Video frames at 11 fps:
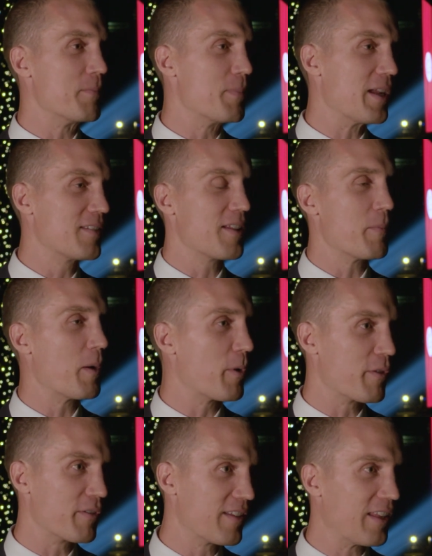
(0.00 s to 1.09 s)
beat someone,
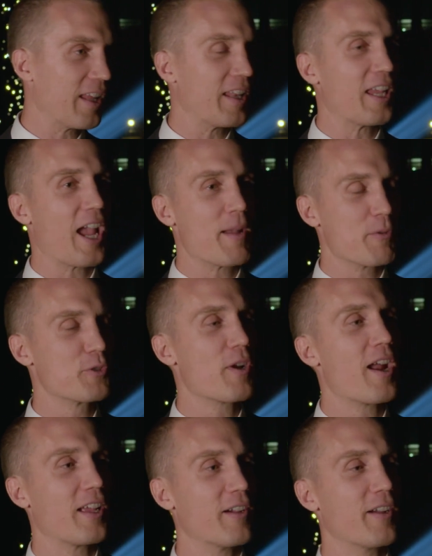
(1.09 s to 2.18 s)
whether it's in a game or a
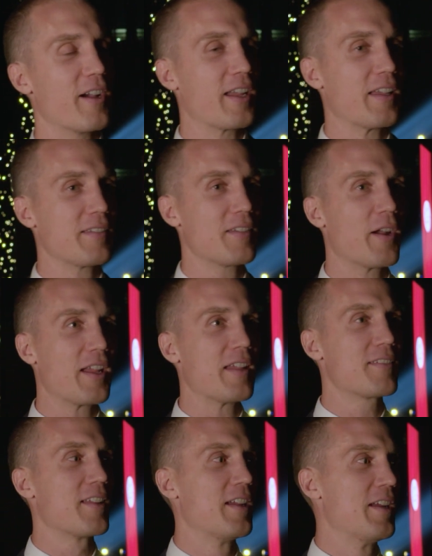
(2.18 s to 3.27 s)
training. I guess